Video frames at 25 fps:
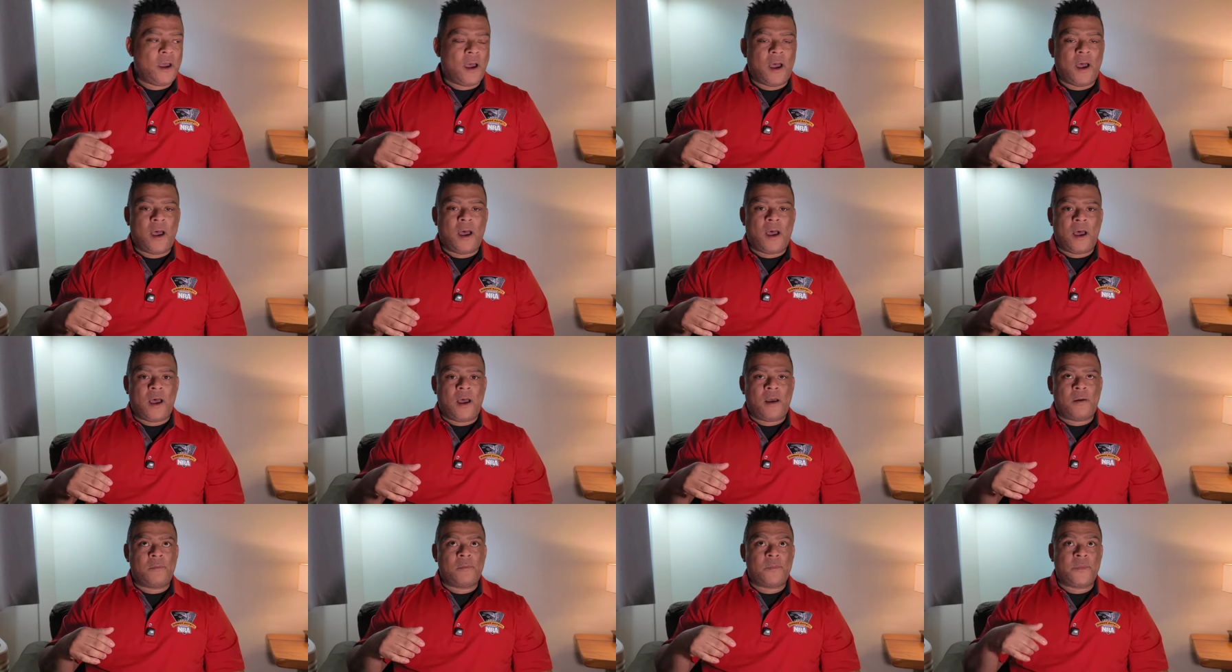
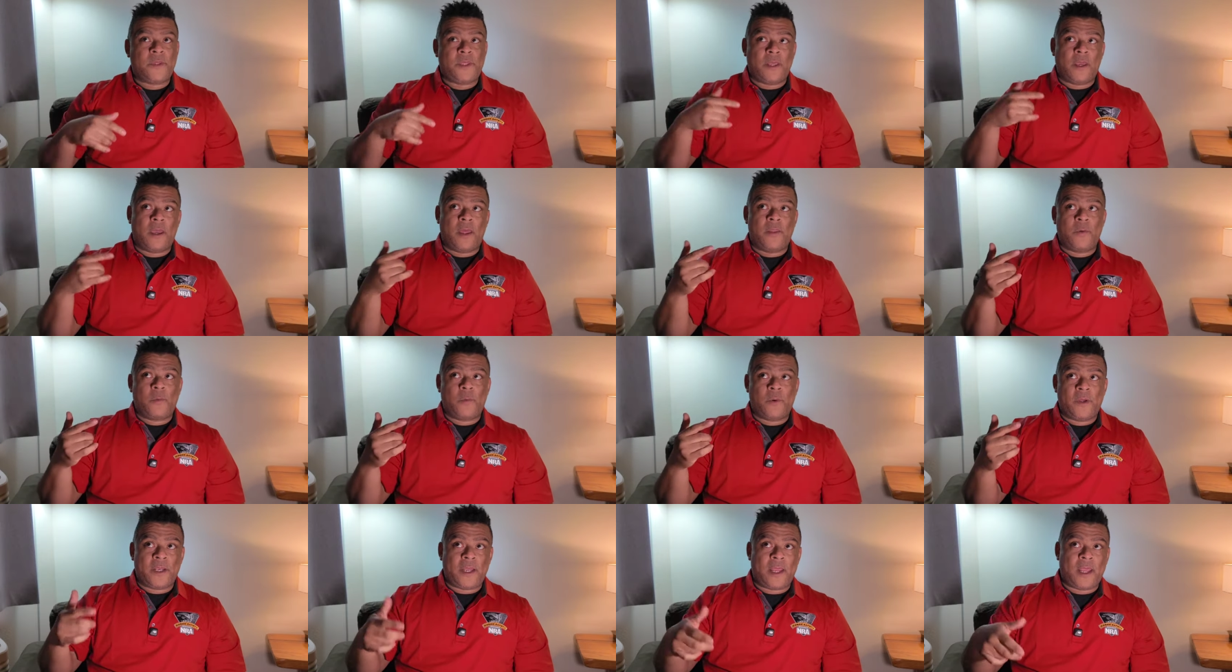The
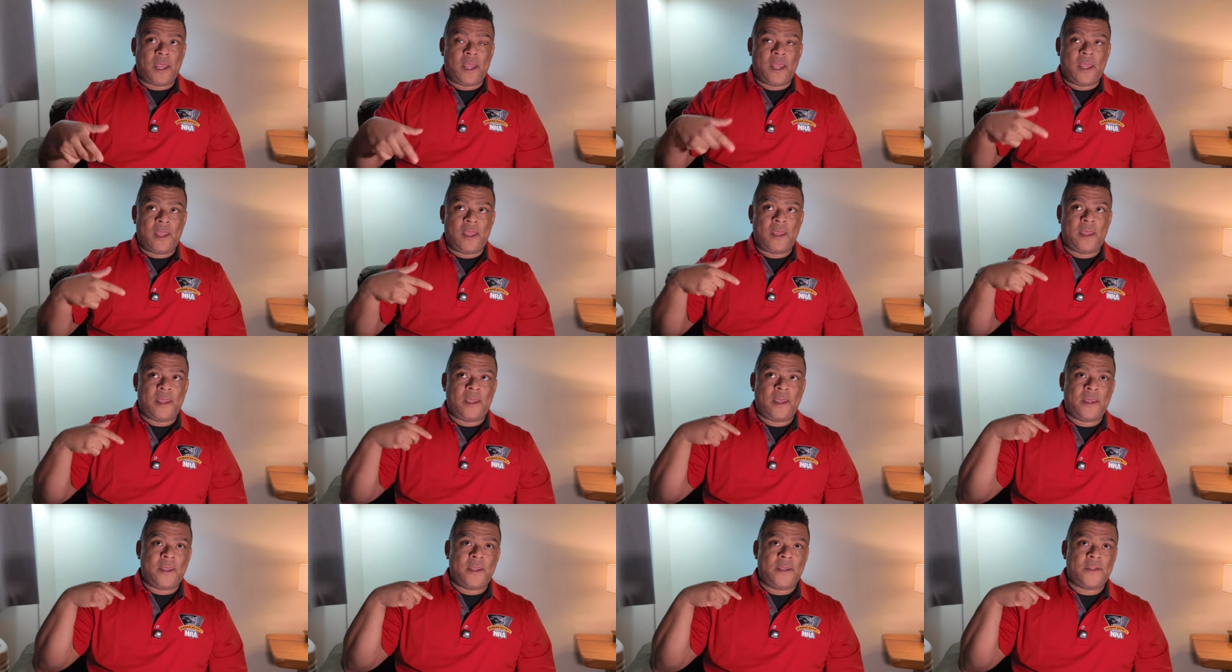other one
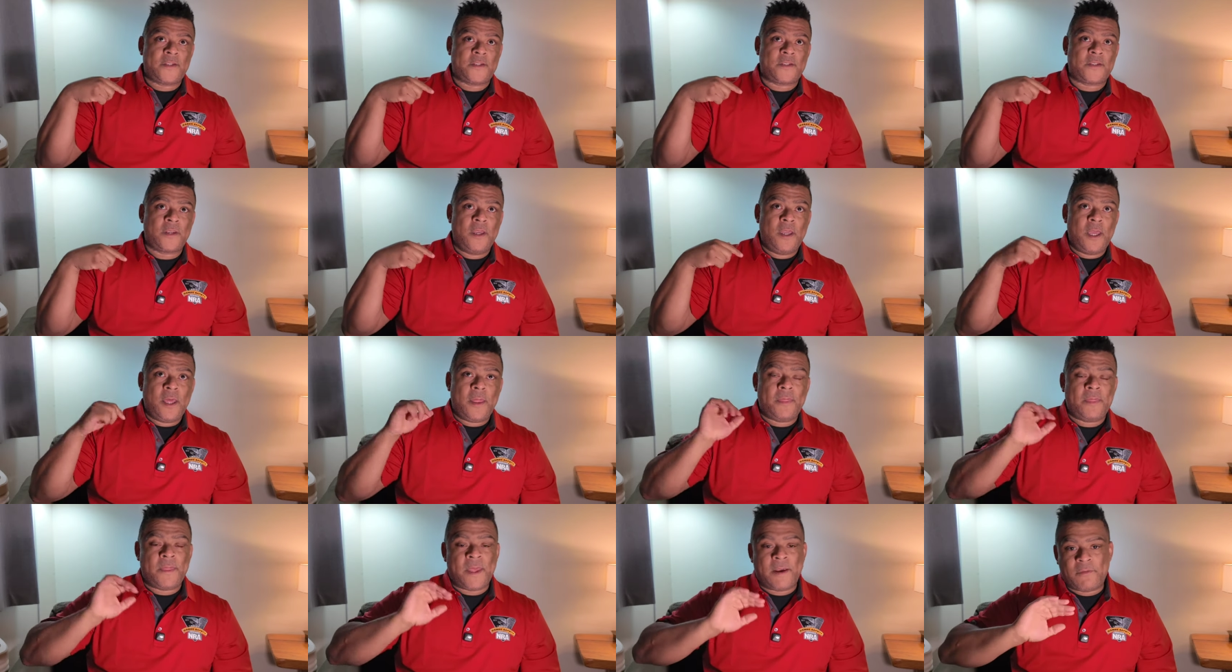is
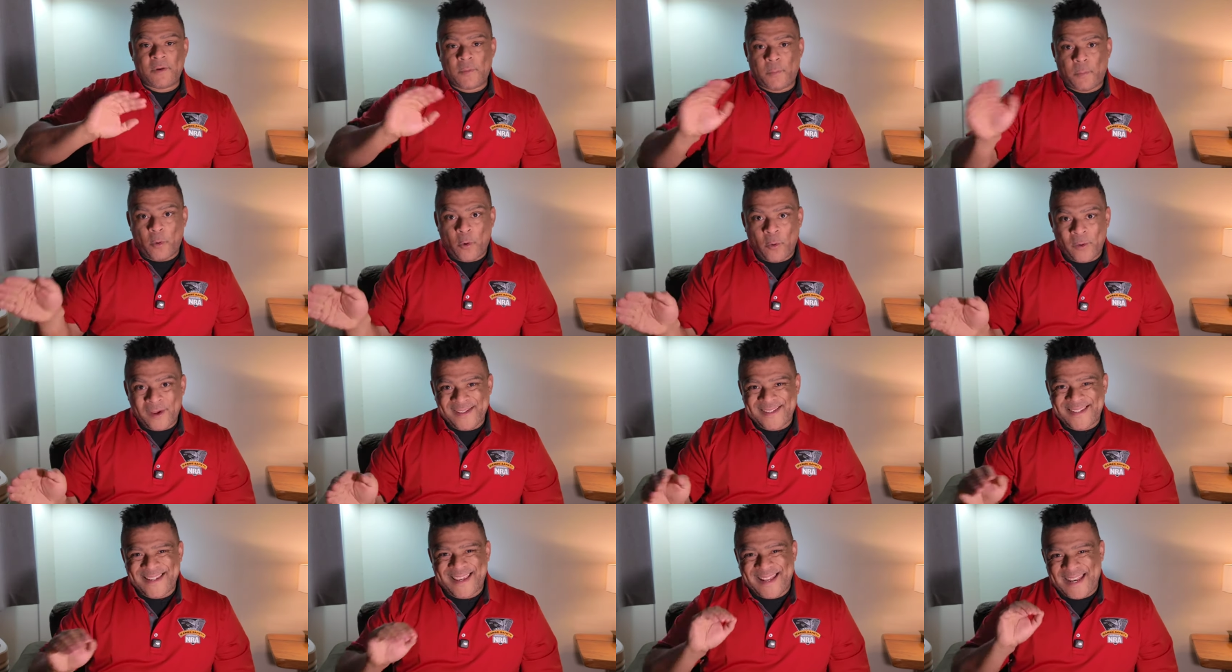never
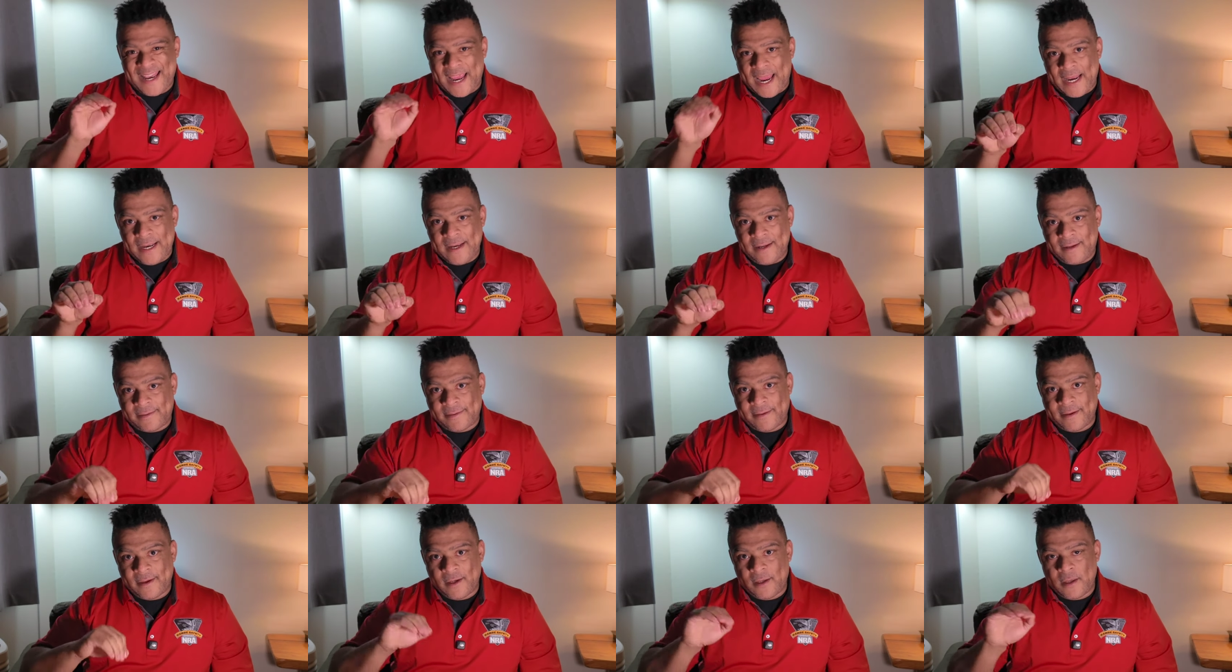point at
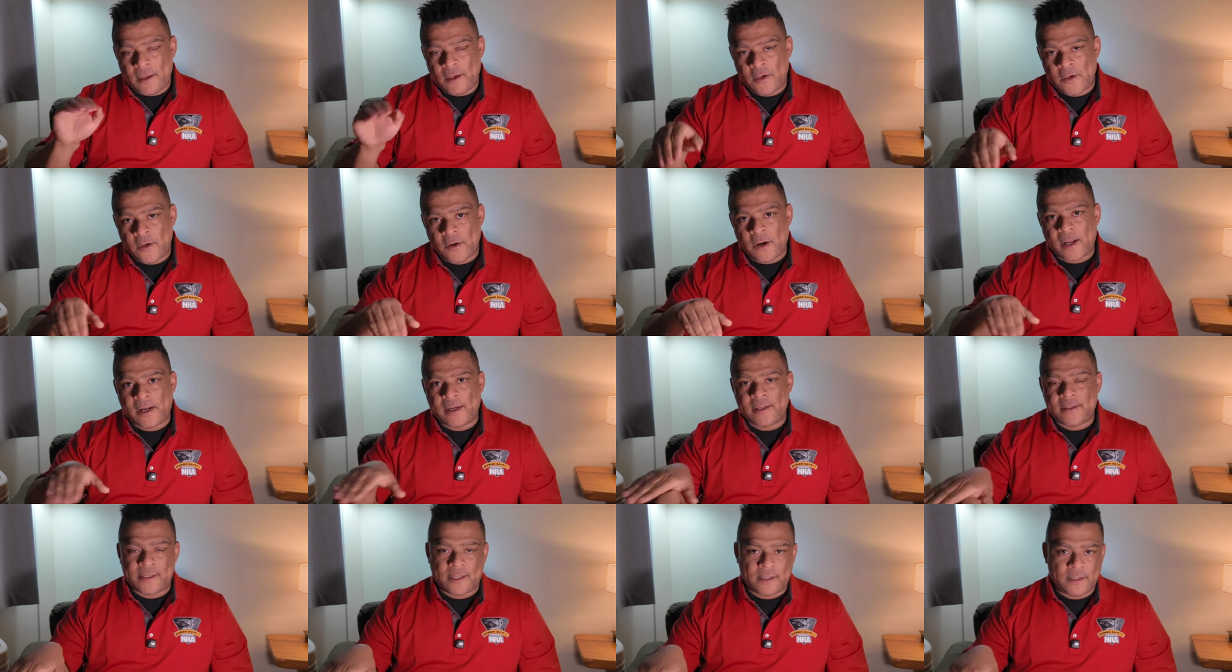anything you're
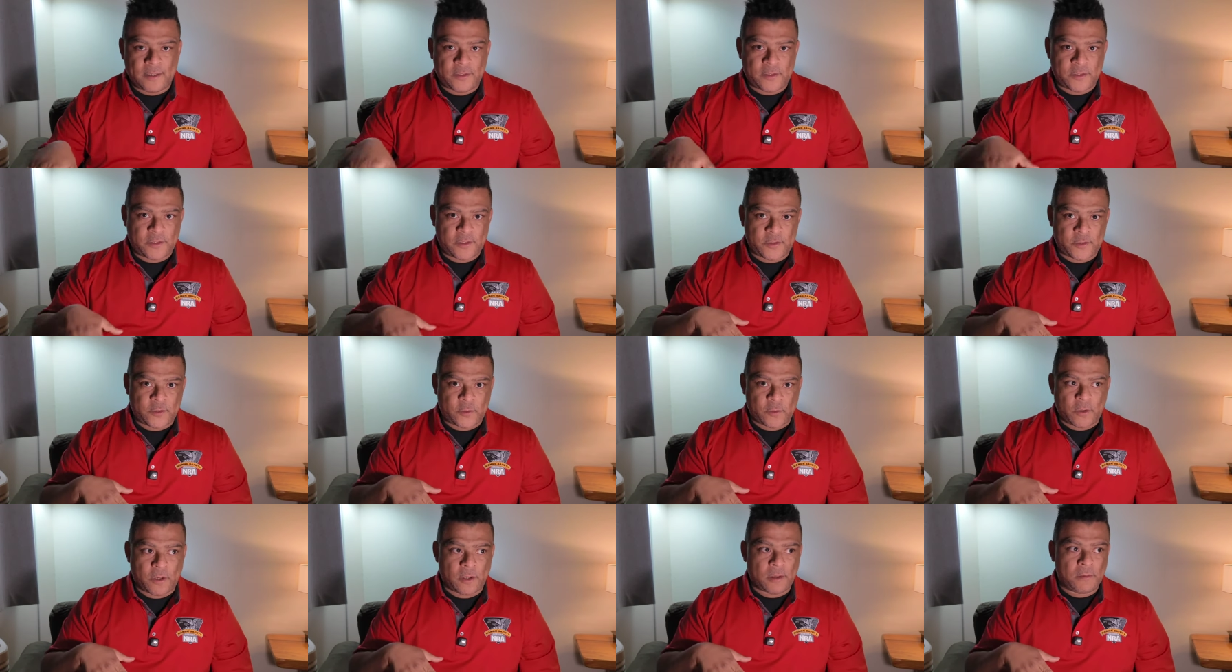not intending to
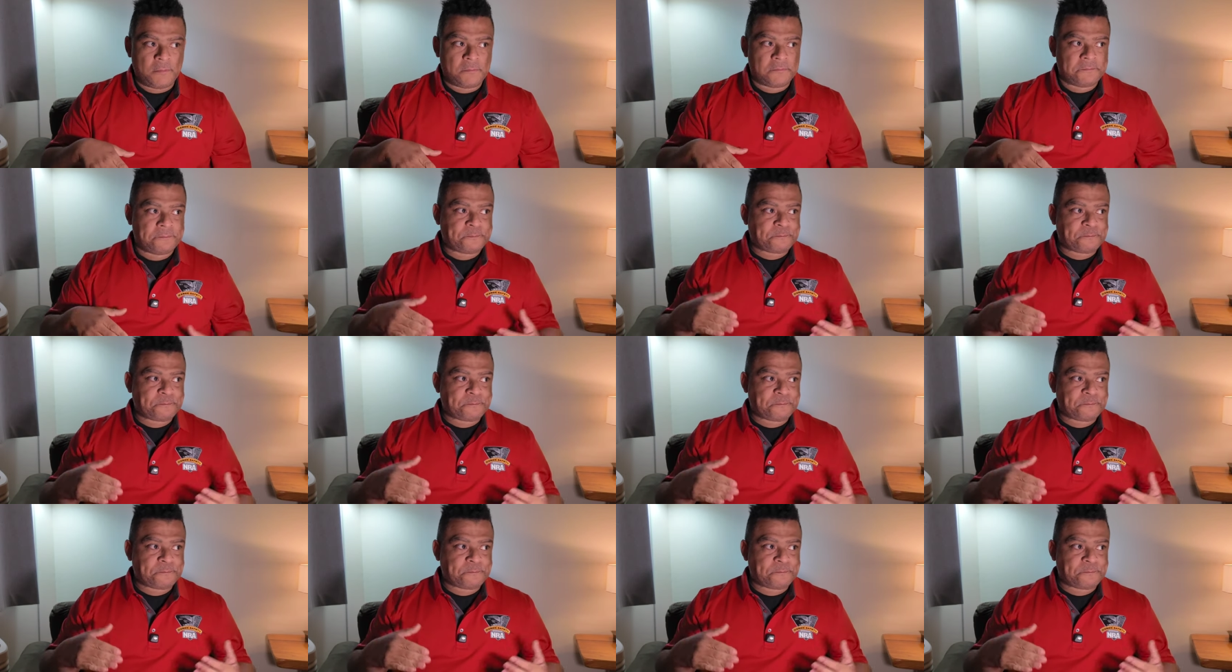destroy.